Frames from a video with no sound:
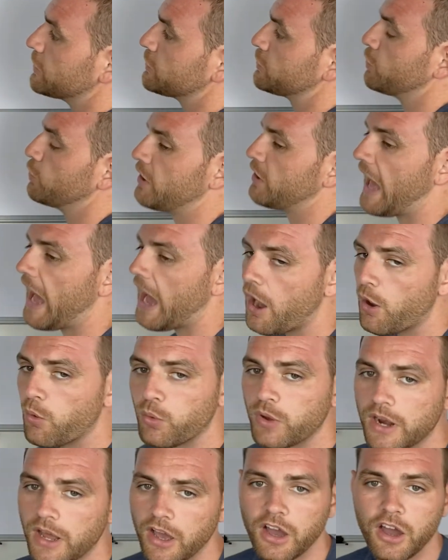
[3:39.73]
So now
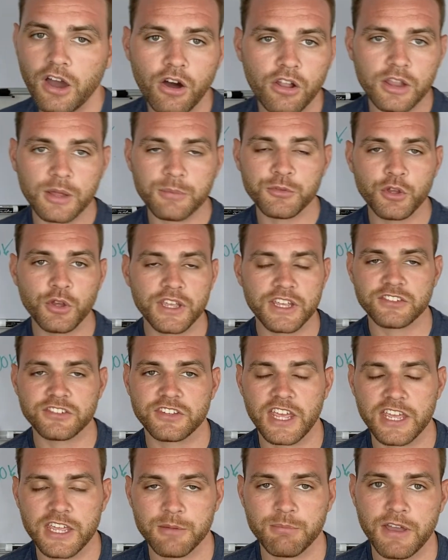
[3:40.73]
all I'm doing is
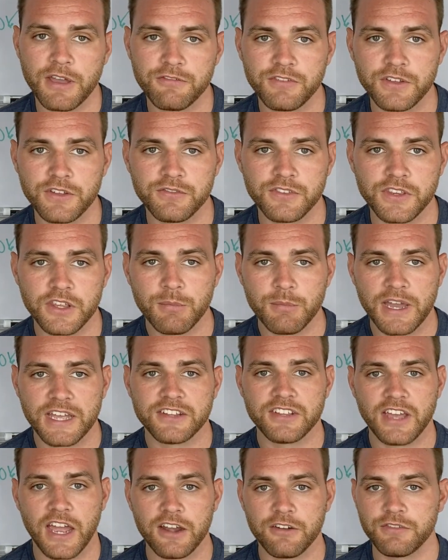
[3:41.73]
taking my
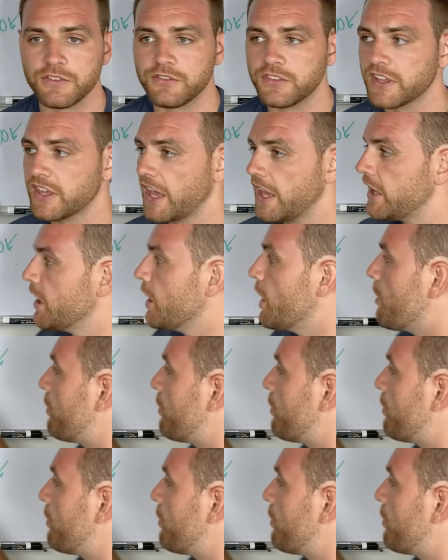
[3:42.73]
entire 50K,